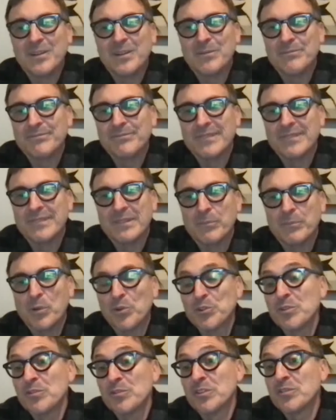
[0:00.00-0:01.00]
you know,
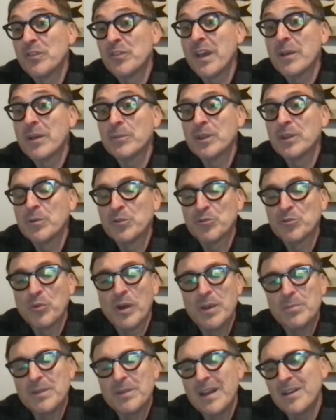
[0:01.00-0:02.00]
most of his family was
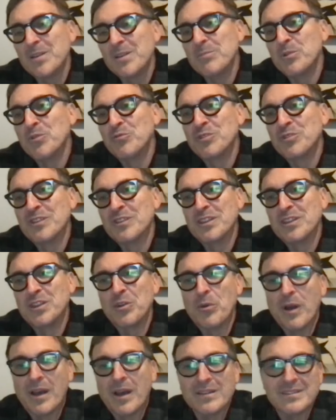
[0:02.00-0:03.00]
wiped out. He moved to
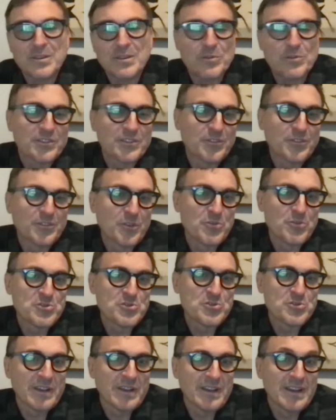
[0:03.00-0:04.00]
the US. He was a
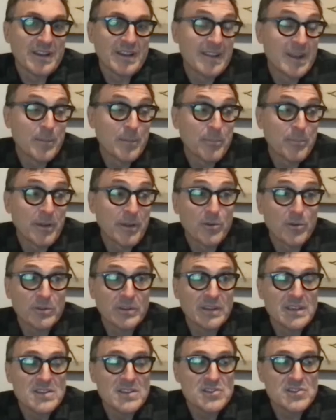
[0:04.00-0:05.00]
socialite. And then
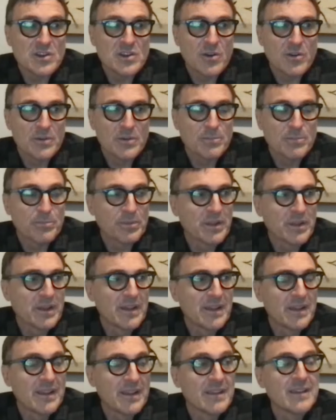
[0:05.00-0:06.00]
apparently he started
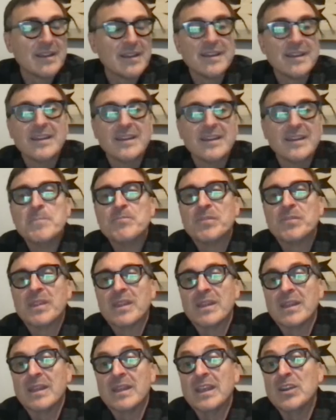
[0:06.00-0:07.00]
playing
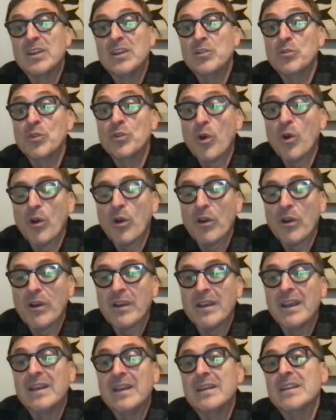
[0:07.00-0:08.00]
in New
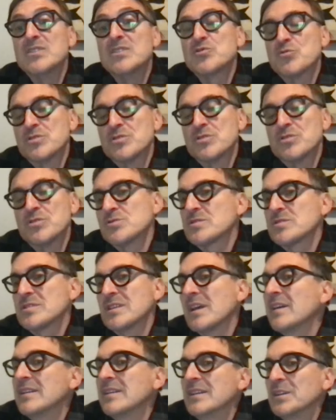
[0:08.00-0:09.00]
York and
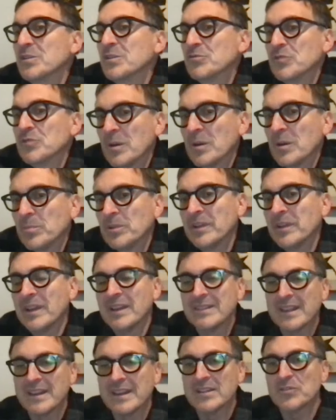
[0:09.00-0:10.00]
introduced the idea of
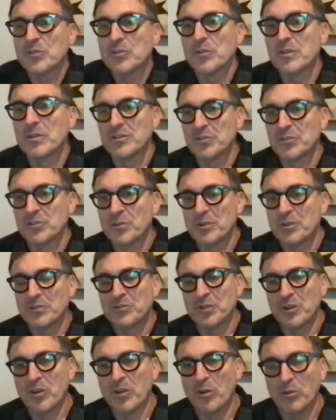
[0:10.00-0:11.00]
doubling. And then it sort
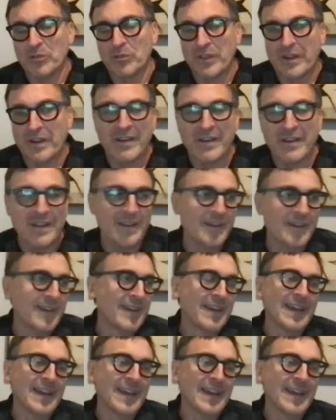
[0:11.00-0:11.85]
of took hold there.